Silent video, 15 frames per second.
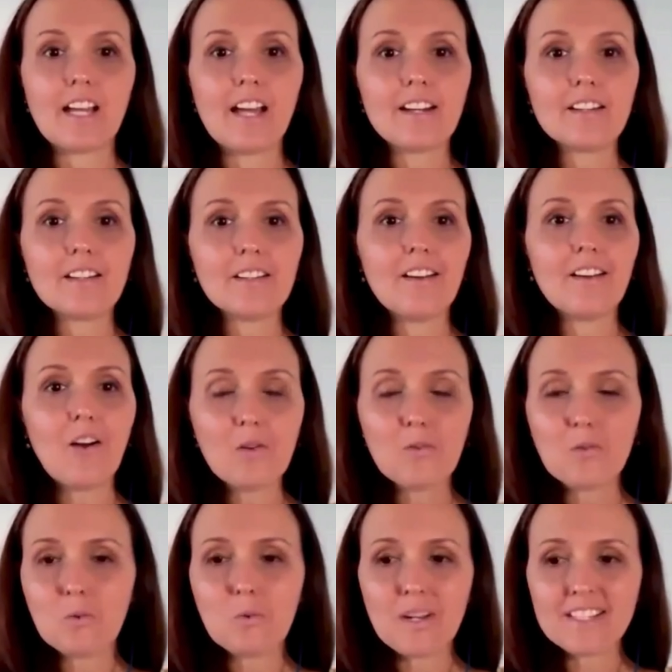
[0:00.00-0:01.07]
And I
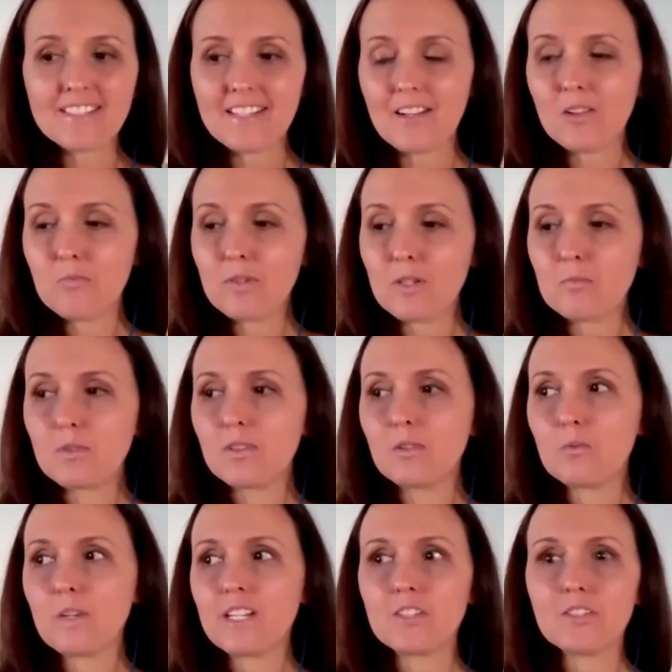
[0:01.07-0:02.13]
always tell people,
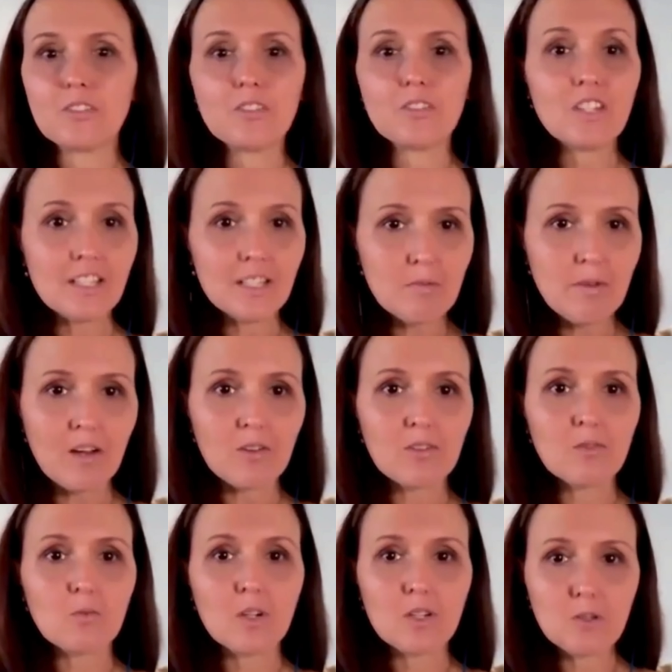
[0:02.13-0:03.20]
when you think about
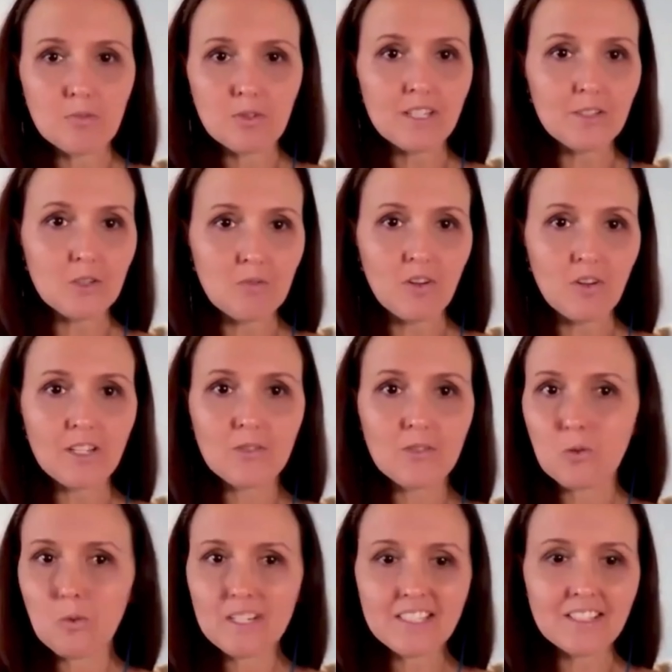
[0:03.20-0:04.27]
what you put in your body, you
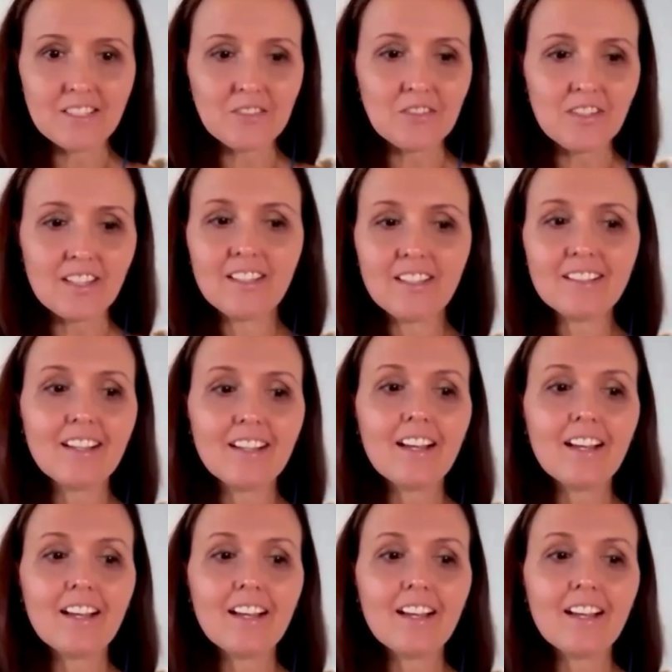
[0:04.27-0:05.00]
always need to think,